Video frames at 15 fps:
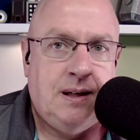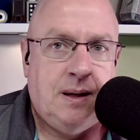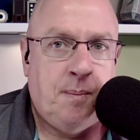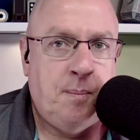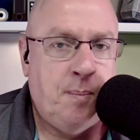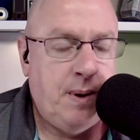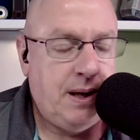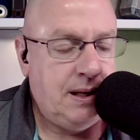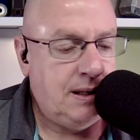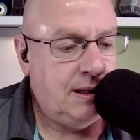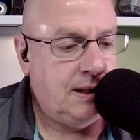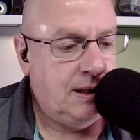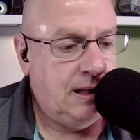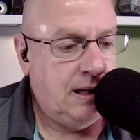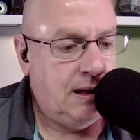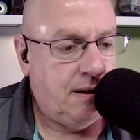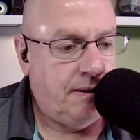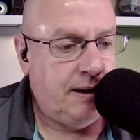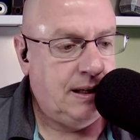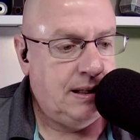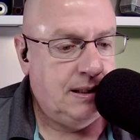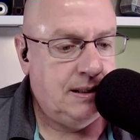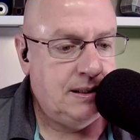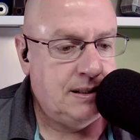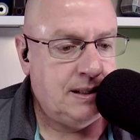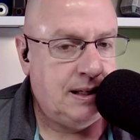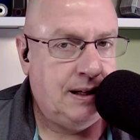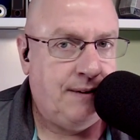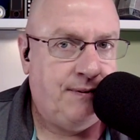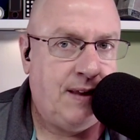but there is,
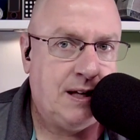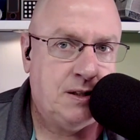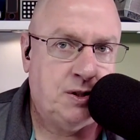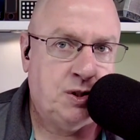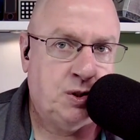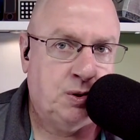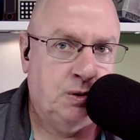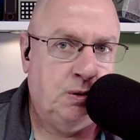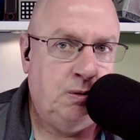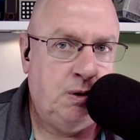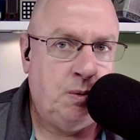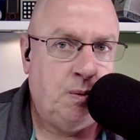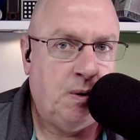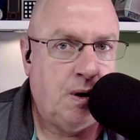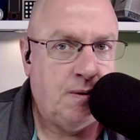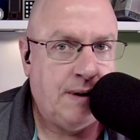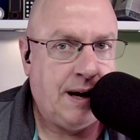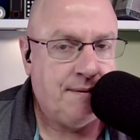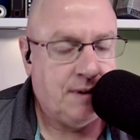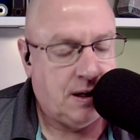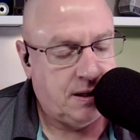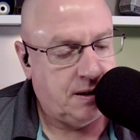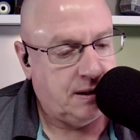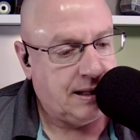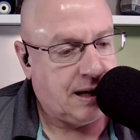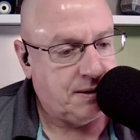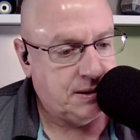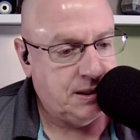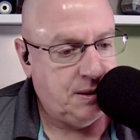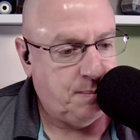and if that's true, and we'll have hundred
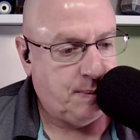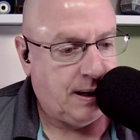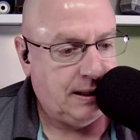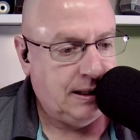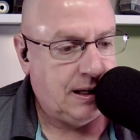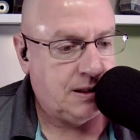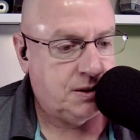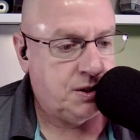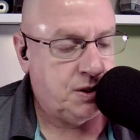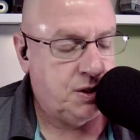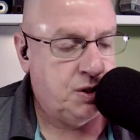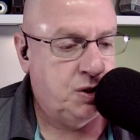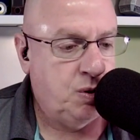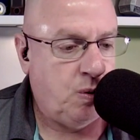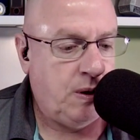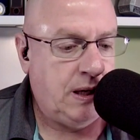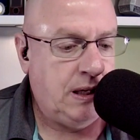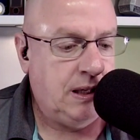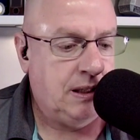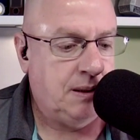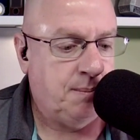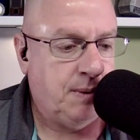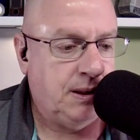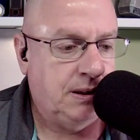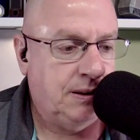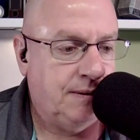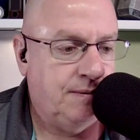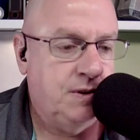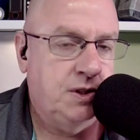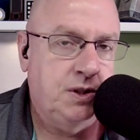thousand new podcasters join in the month
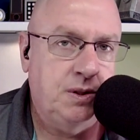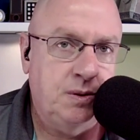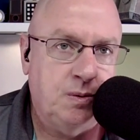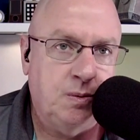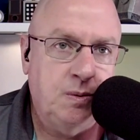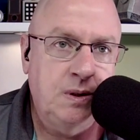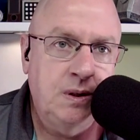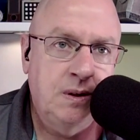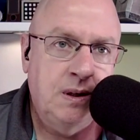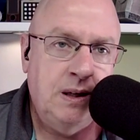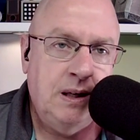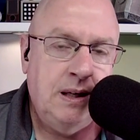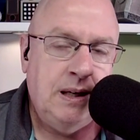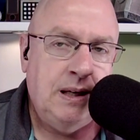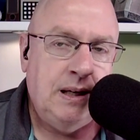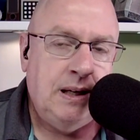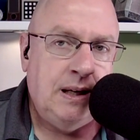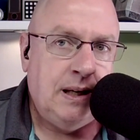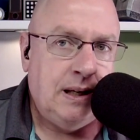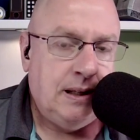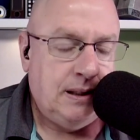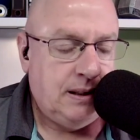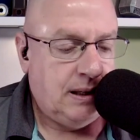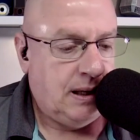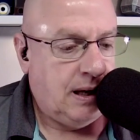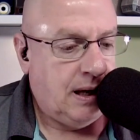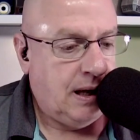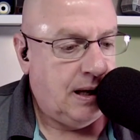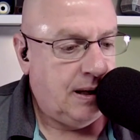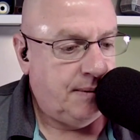of June.
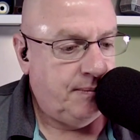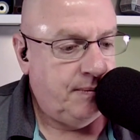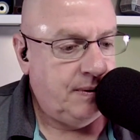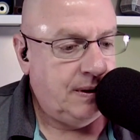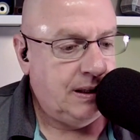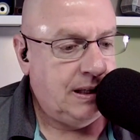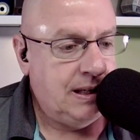Um, he